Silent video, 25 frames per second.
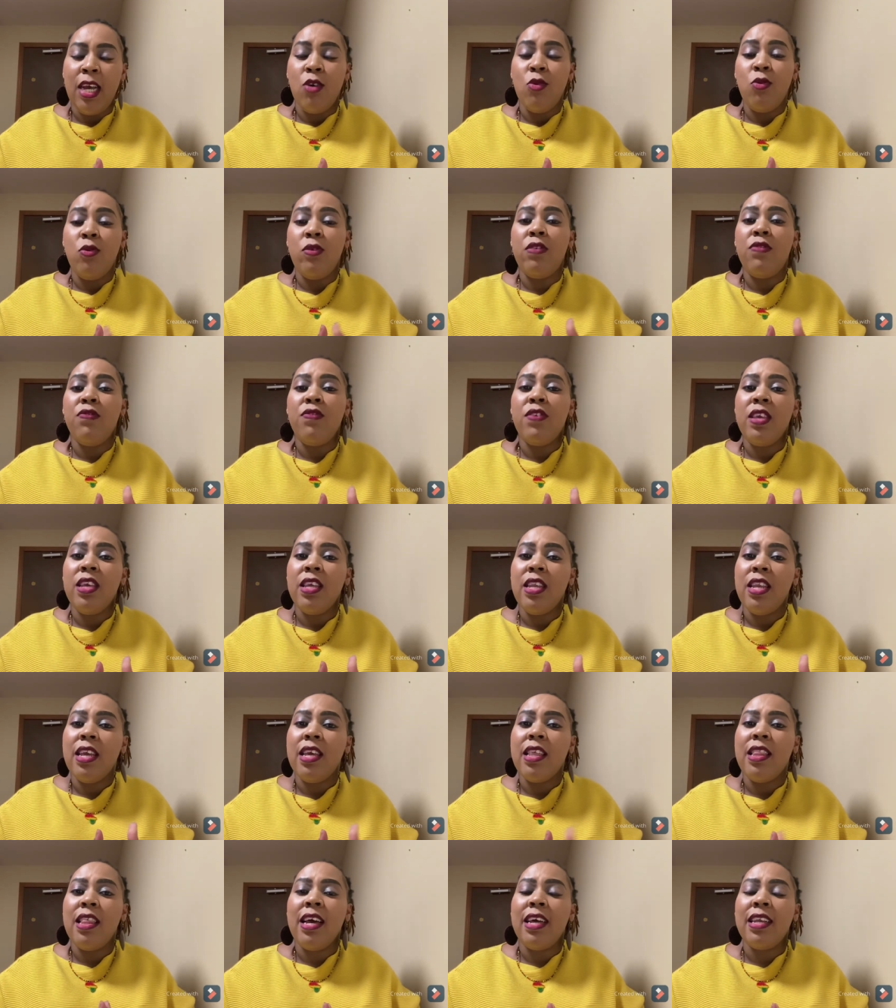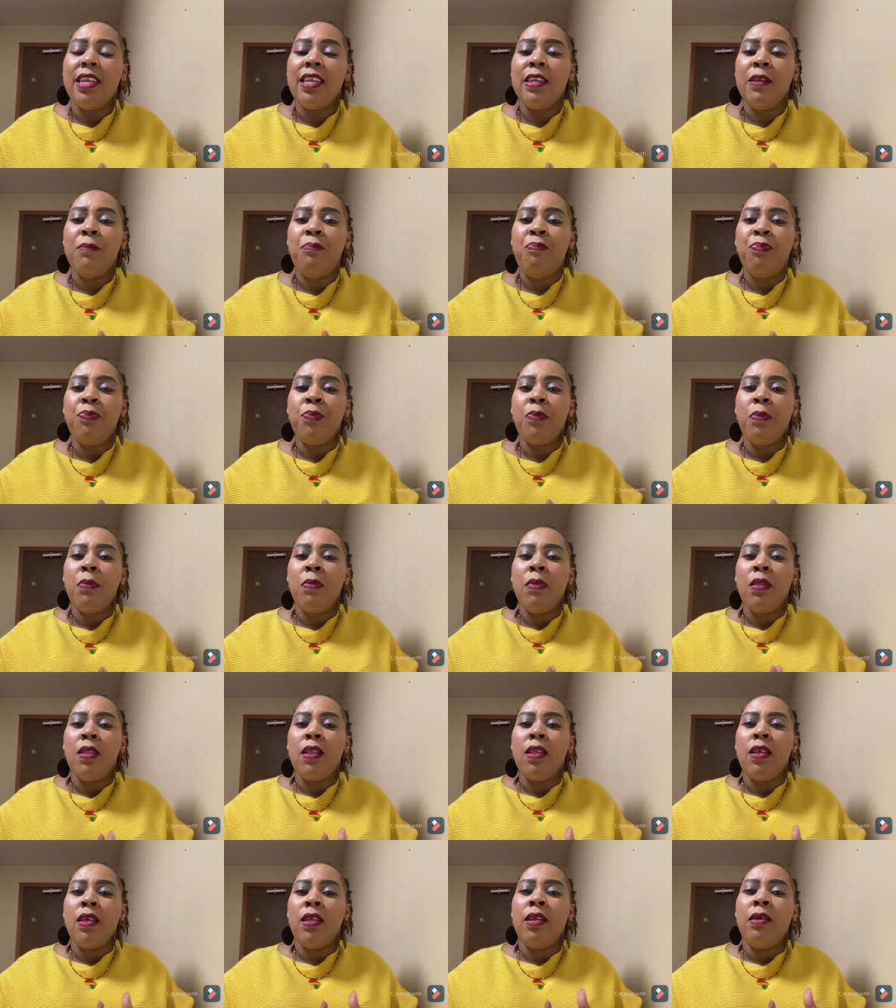Usifikirie that
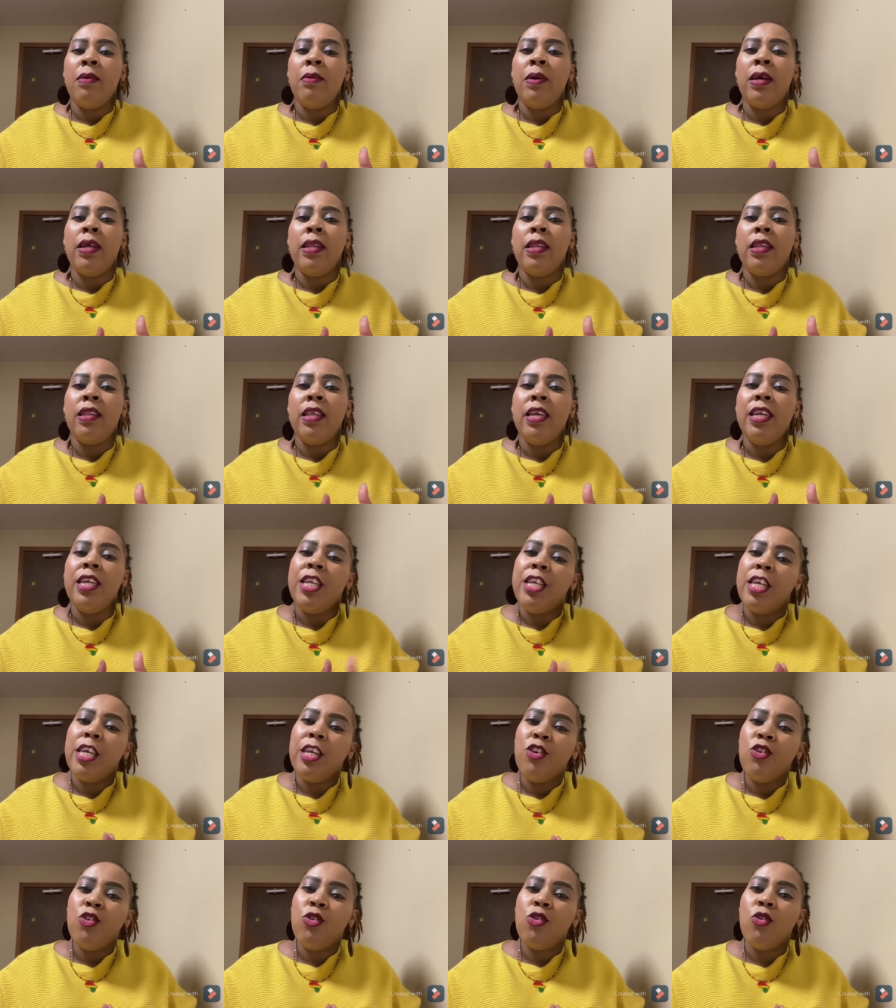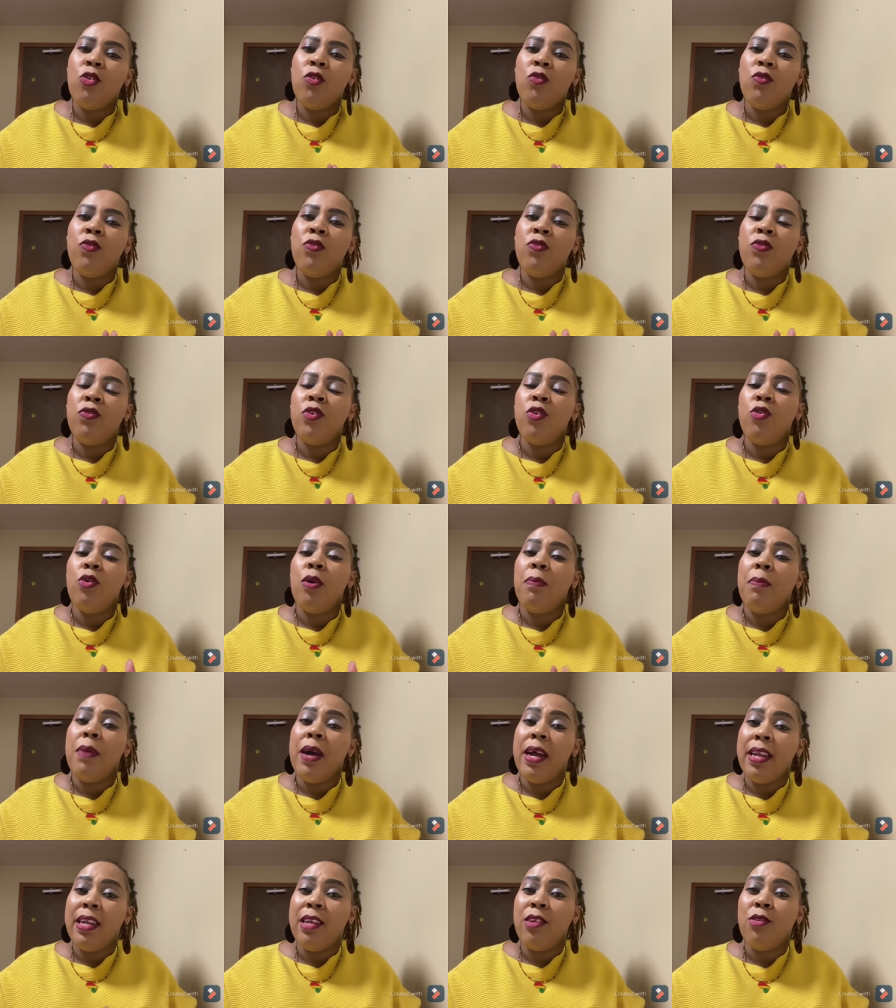the intention of your
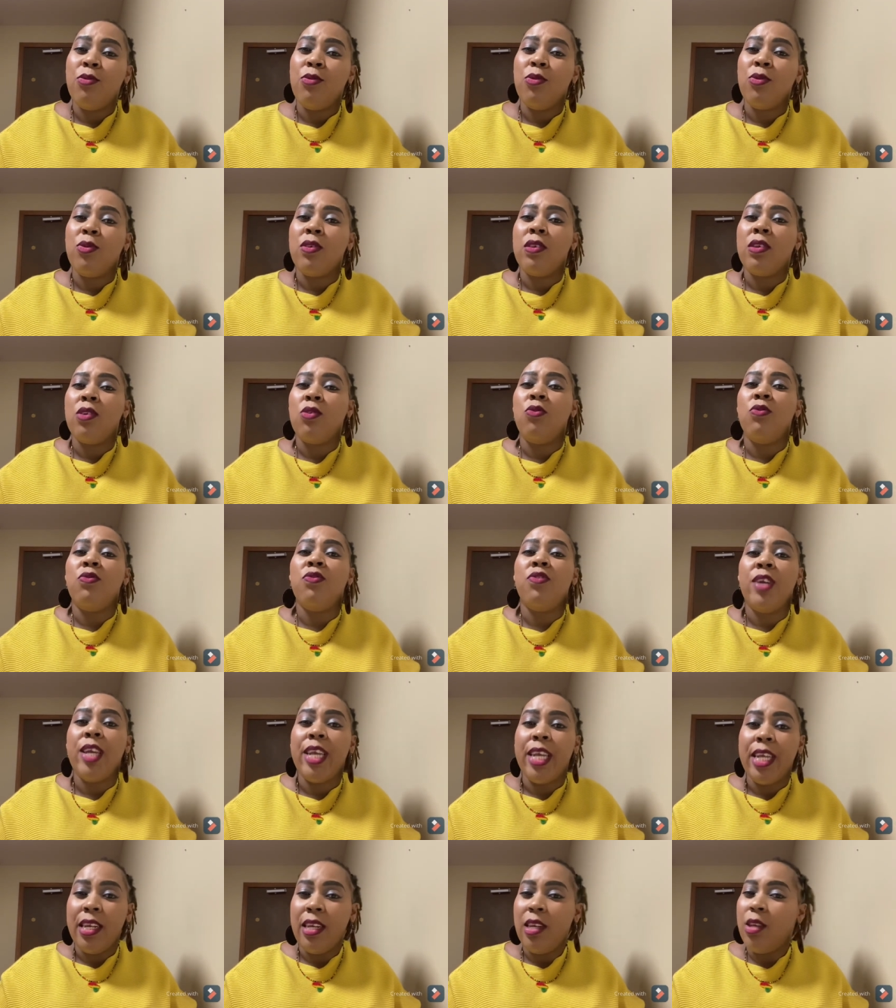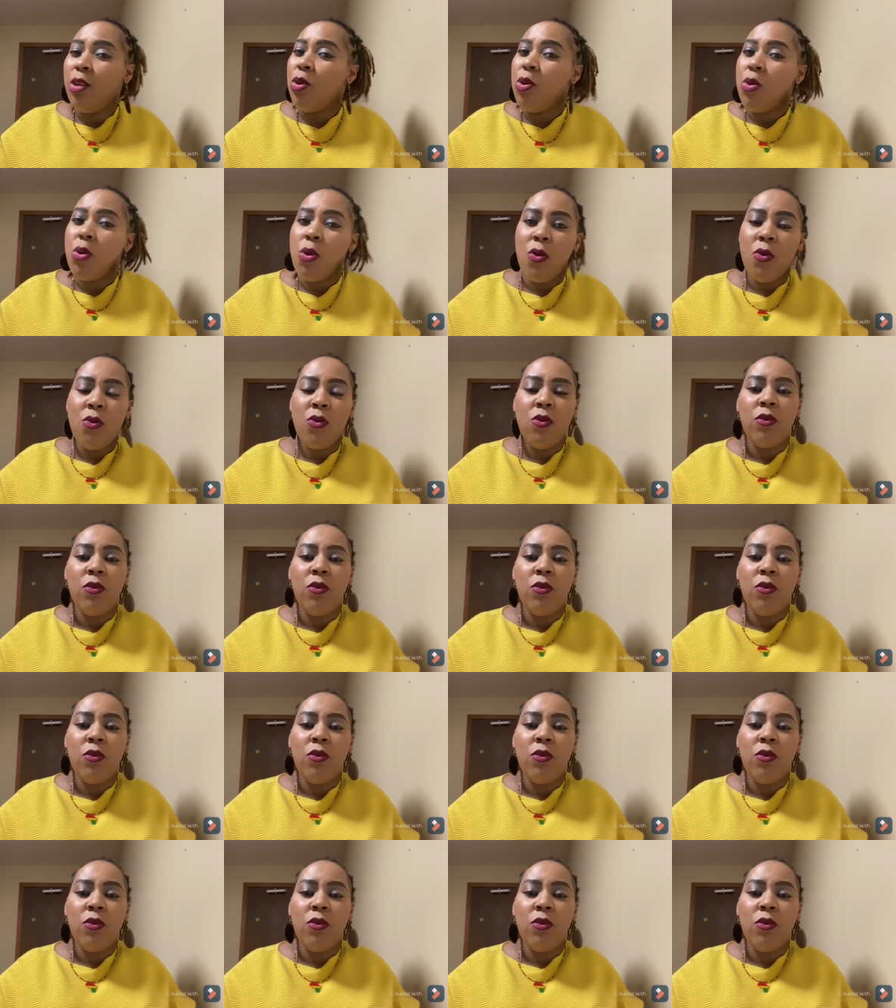parent was to fail. No.